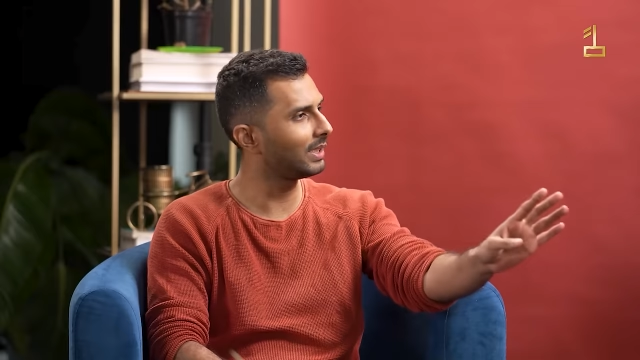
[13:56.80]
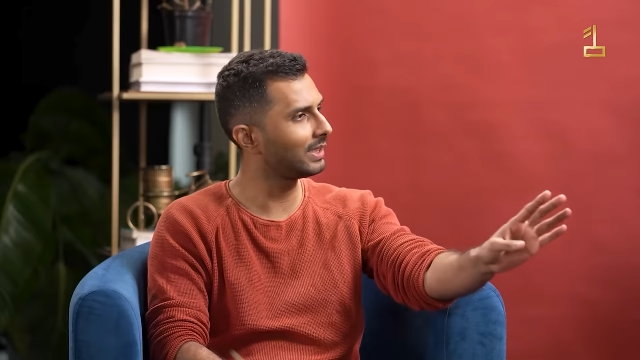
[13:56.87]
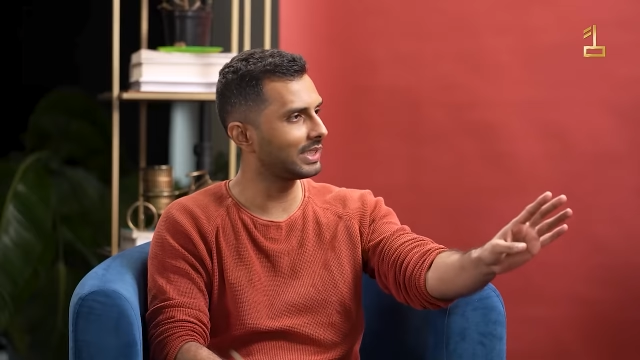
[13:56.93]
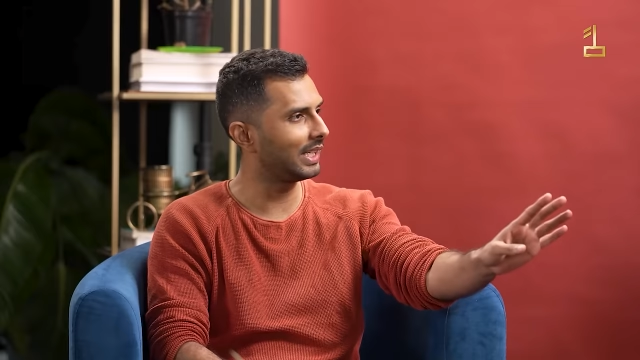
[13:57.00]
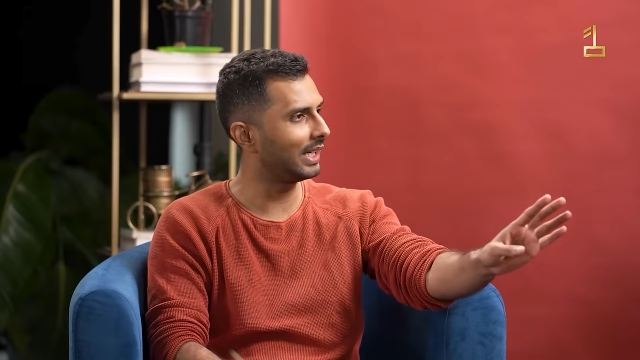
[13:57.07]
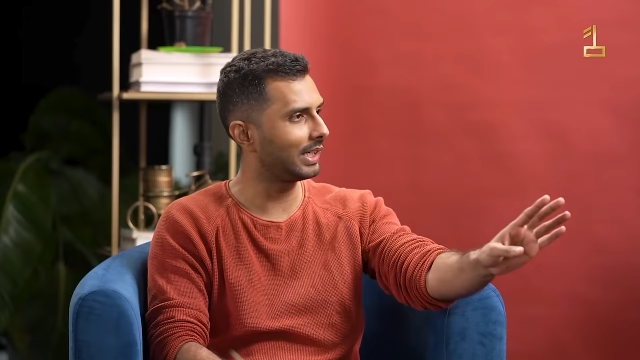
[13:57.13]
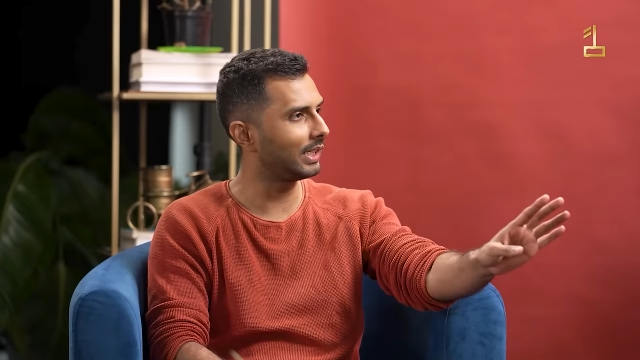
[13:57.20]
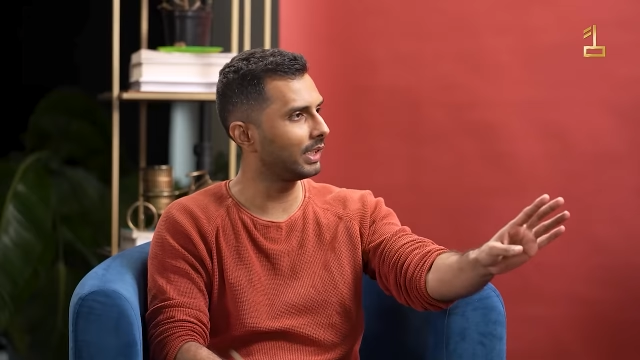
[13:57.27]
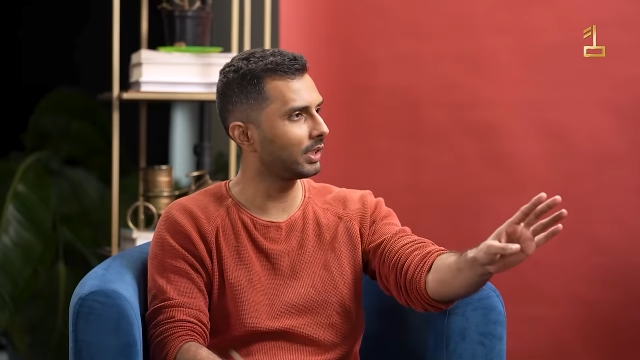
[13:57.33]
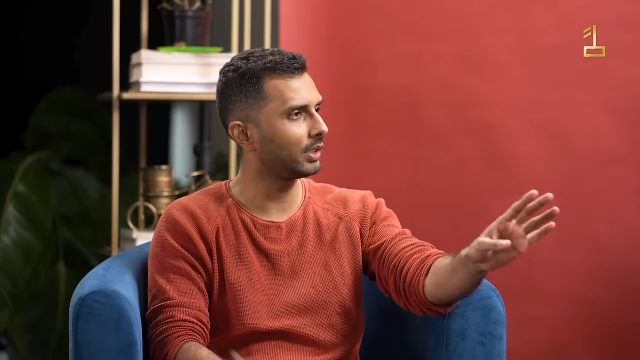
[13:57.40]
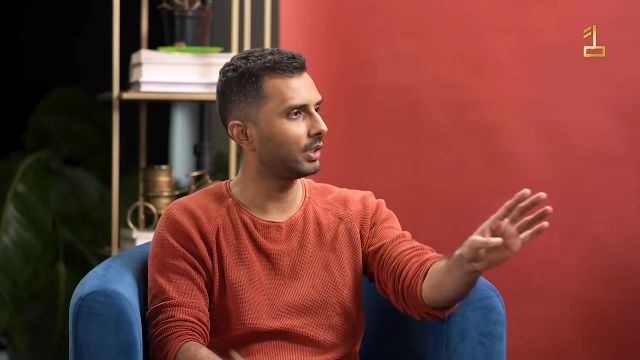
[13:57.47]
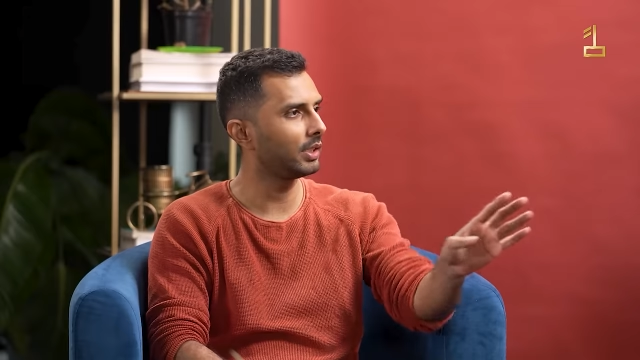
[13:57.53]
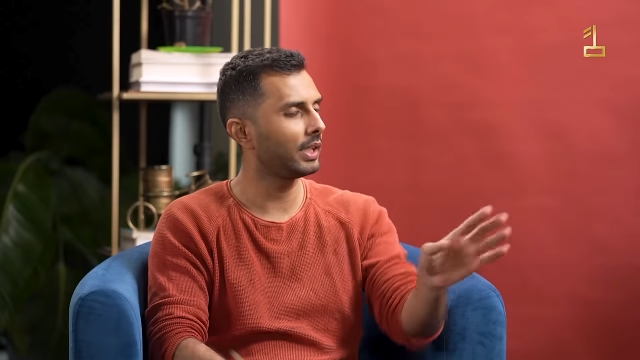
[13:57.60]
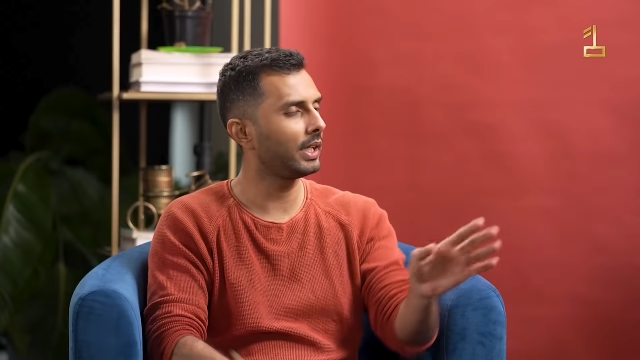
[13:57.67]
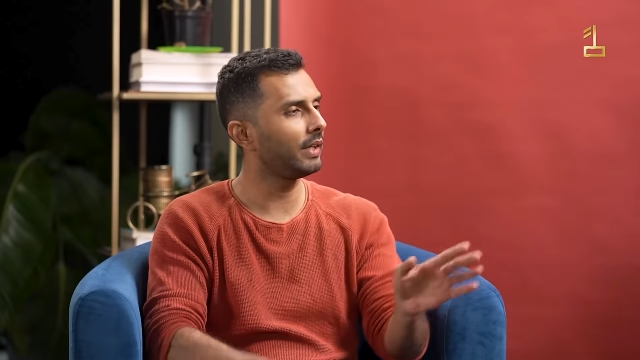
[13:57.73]
months later,
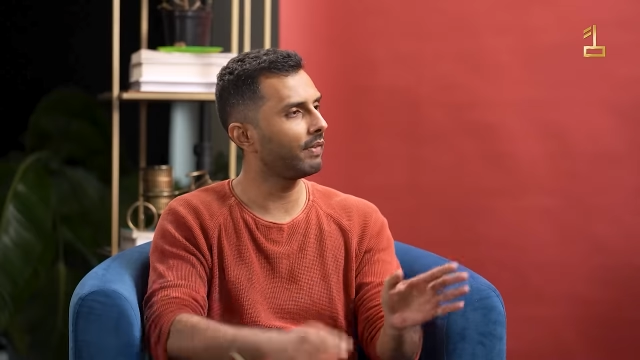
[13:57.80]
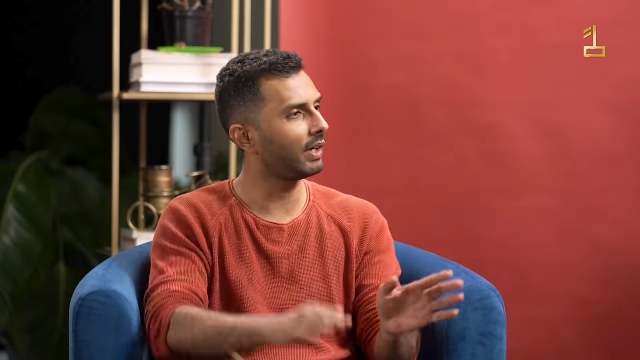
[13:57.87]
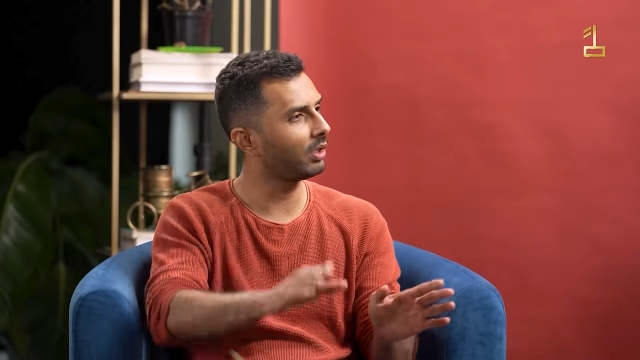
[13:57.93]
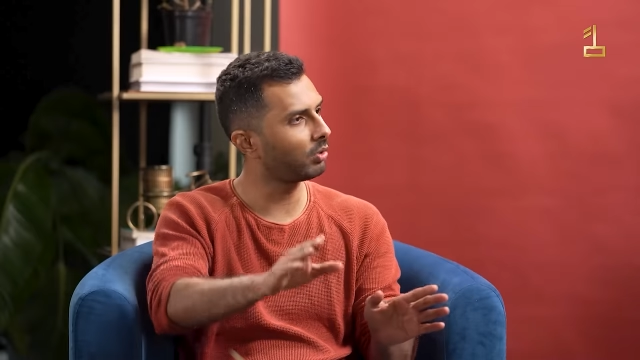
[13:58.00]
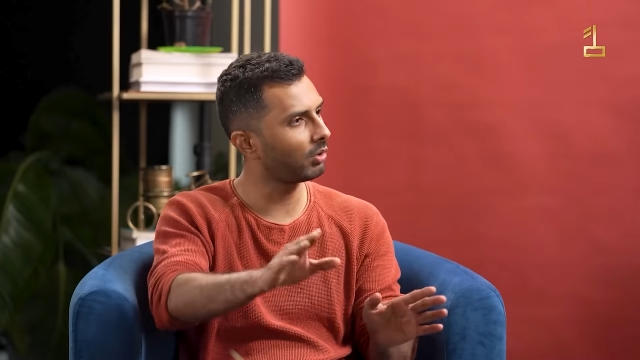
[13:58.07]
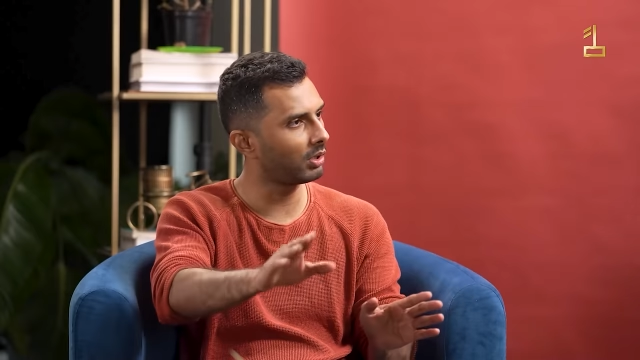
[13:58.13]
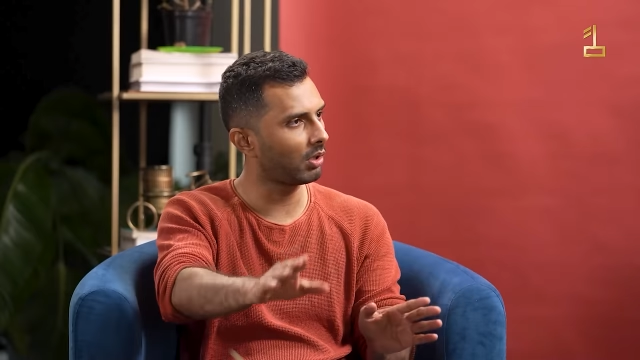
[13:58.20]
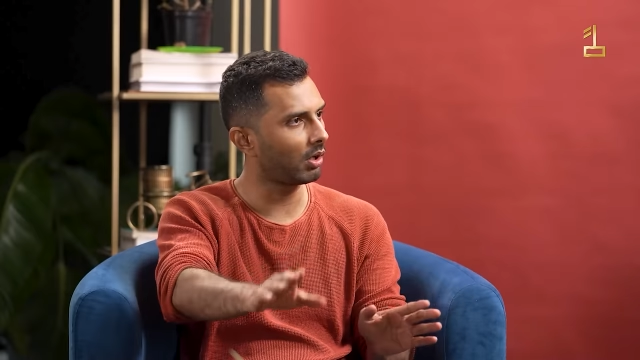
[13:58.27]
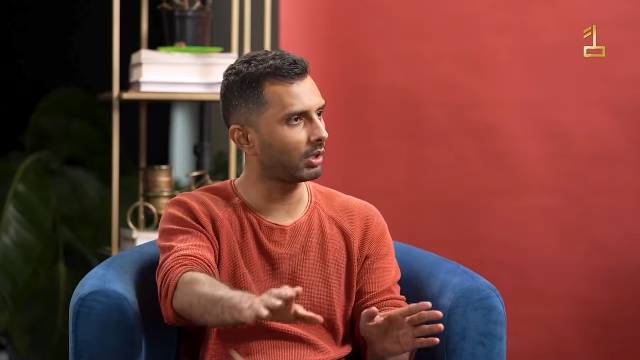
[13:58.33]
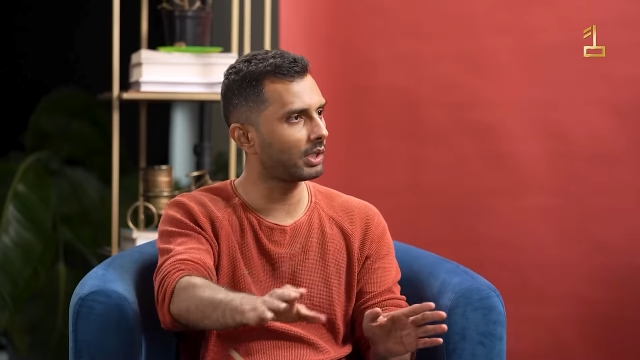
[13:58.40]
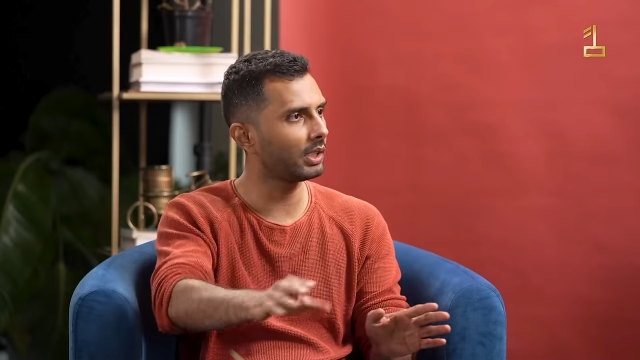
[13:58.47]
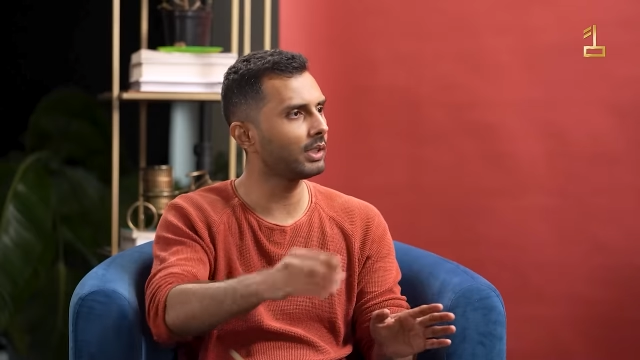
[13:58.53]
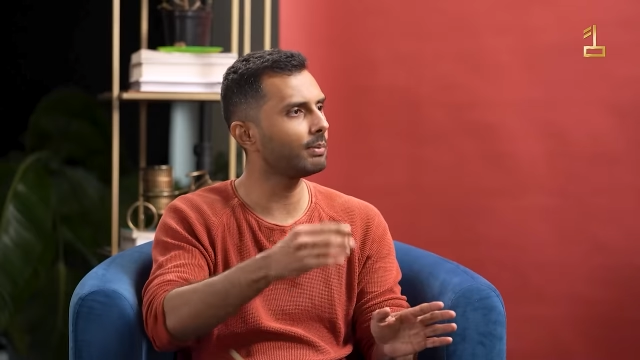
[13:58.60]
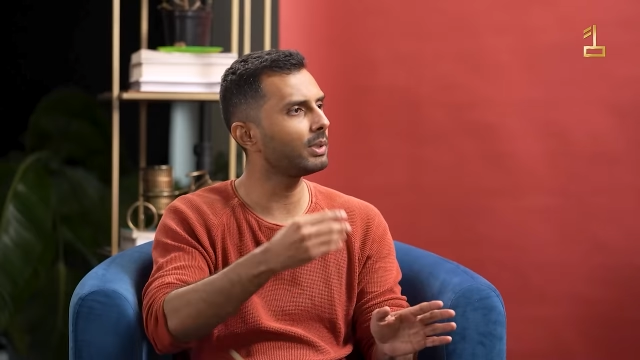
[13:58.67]
he went to a doctor